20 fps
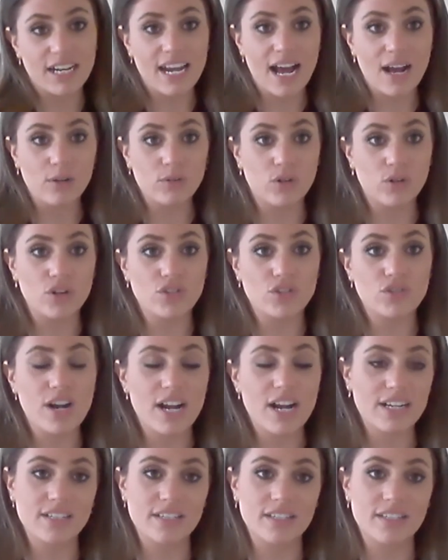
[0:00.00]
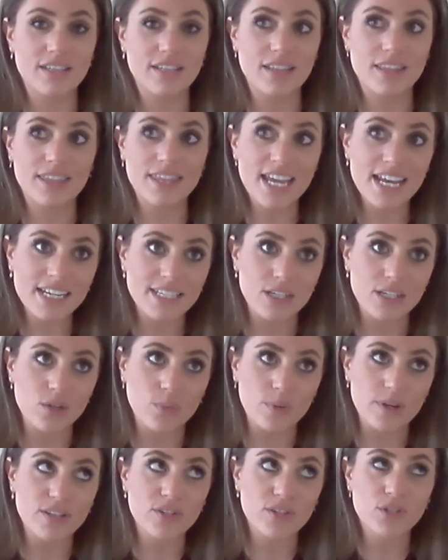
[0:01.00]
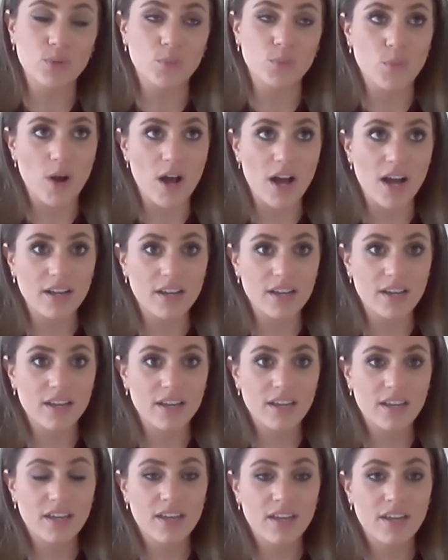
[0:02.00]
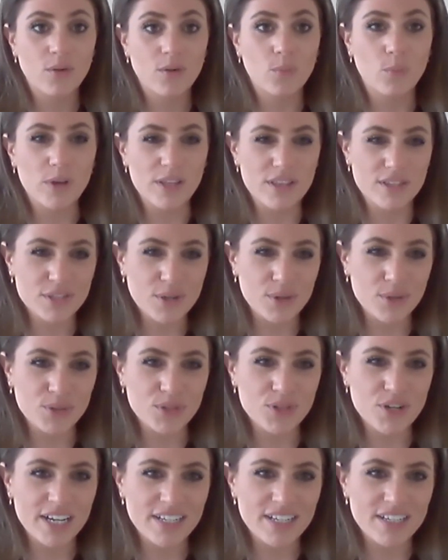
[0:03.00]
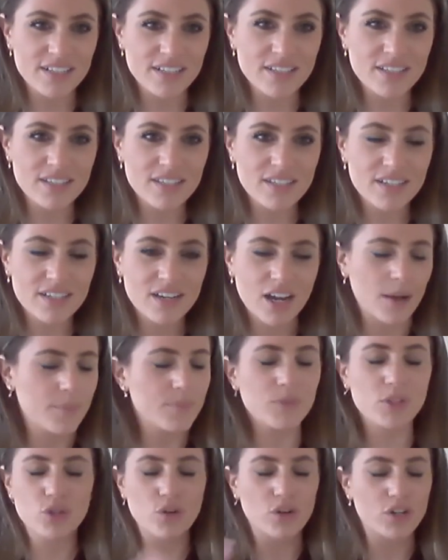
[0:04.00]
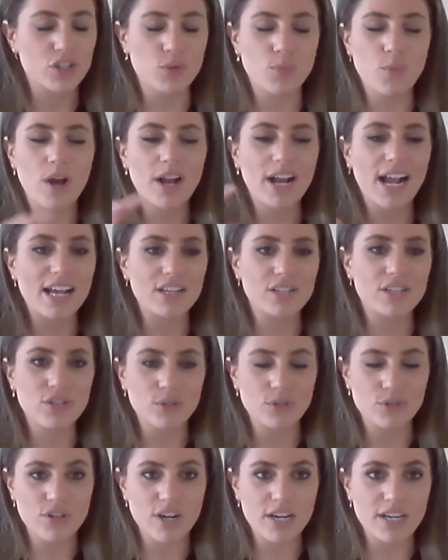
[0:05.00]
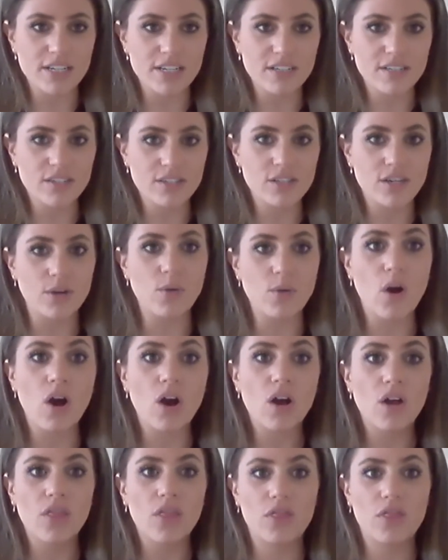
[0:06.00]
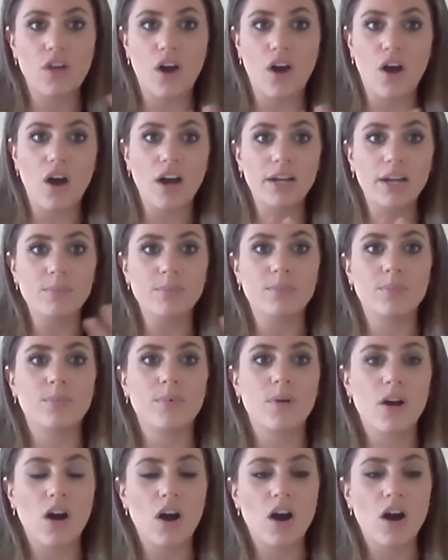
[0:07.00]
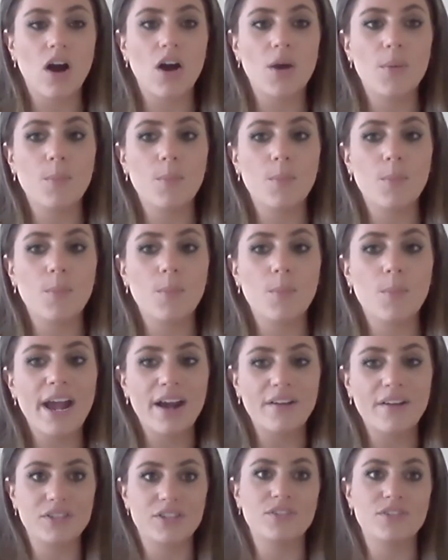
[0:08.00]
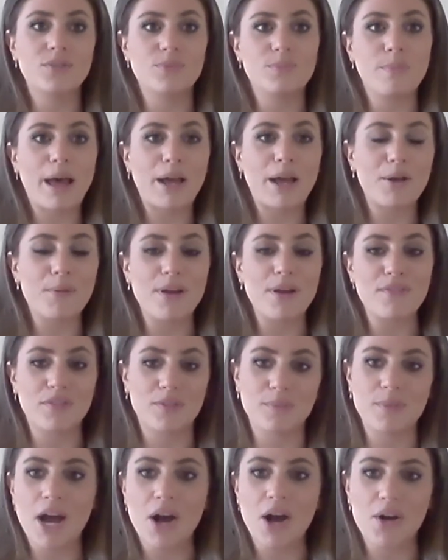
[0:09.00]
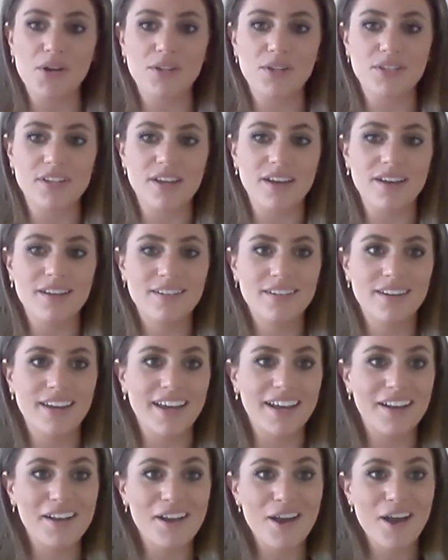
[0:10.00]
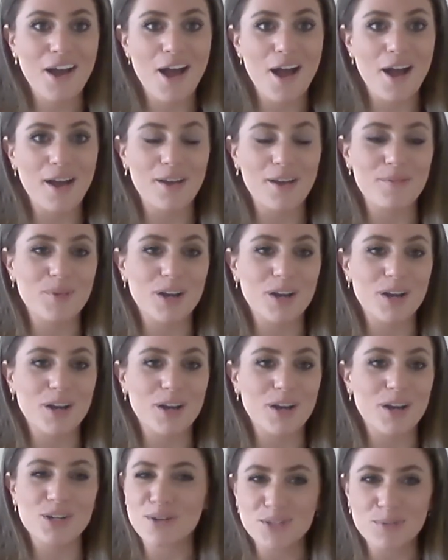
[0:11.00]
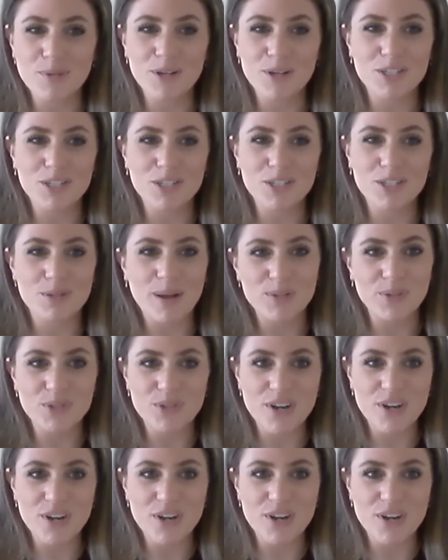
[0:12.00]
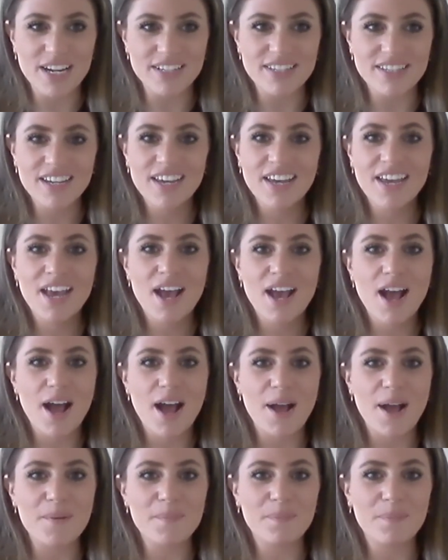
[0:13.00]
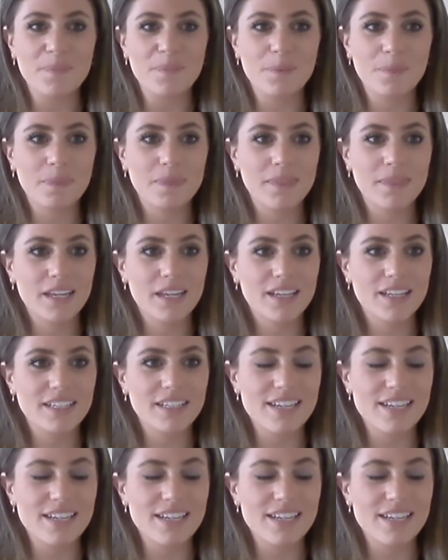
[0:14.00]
actually allow the contractors that they deal with to work with sole traders, to work as sole traders. So I might have to back away from that answer, Nick. I don't know too much about sole traders. Dan,